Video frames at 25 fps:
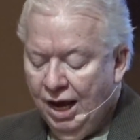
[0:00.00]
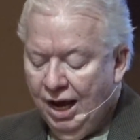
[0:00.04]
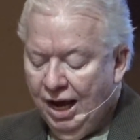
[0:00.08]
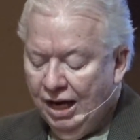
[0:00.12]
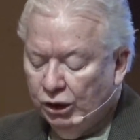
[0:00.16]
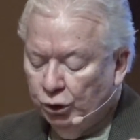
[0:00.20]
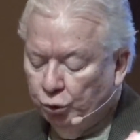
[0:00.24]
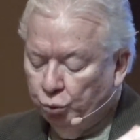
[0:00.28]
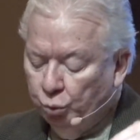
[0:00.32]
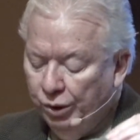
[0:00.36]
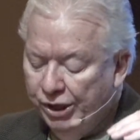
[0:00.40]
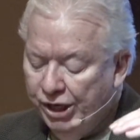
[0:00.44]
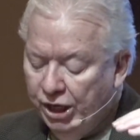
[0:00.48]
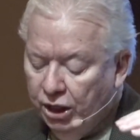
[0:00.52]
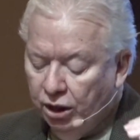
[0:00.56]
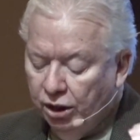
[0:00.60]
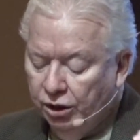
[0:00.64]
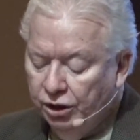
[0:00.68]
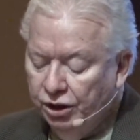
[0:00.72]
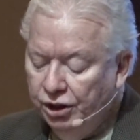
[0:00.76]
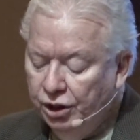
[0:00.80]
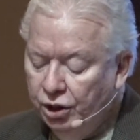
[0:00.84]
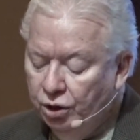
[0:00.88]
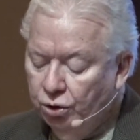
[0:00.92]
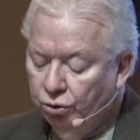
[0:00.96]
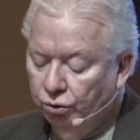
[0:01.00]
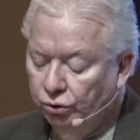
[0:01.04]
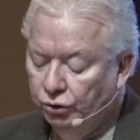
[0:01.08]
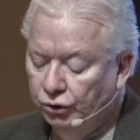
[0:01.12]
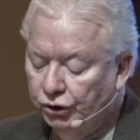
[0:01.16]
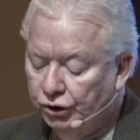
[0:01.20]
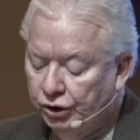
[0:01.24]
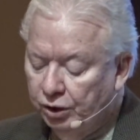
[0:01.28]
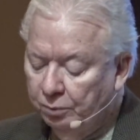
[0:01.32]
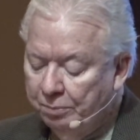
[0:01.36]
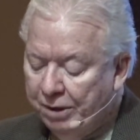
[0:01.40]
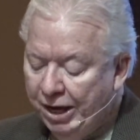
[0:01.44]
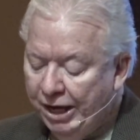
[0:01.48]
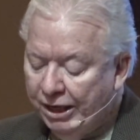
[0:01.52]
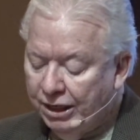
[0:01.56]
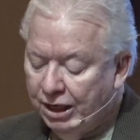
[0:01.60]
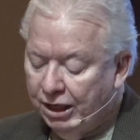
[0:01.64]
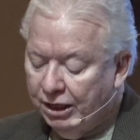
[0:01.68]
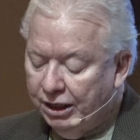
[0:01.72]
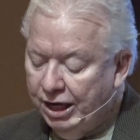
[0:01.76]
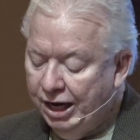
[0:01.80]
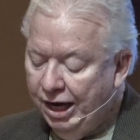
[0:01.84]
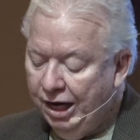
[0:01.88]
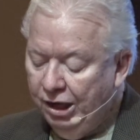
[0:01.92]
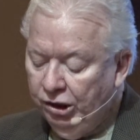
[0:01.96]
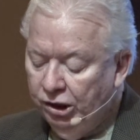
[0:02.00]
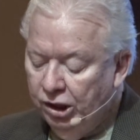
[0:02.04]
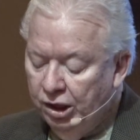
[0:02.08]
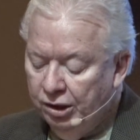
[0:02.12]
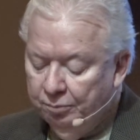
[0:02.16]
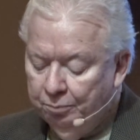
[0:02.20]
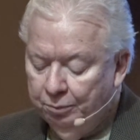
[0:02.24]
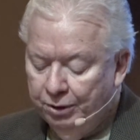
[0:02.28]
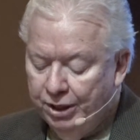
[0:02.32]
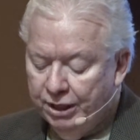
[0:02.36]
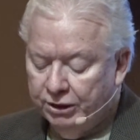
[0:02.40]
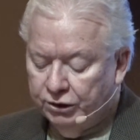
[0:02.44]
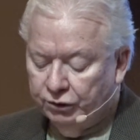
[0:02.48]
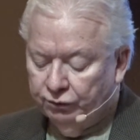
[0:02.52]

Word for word: as we are used to make a kingdom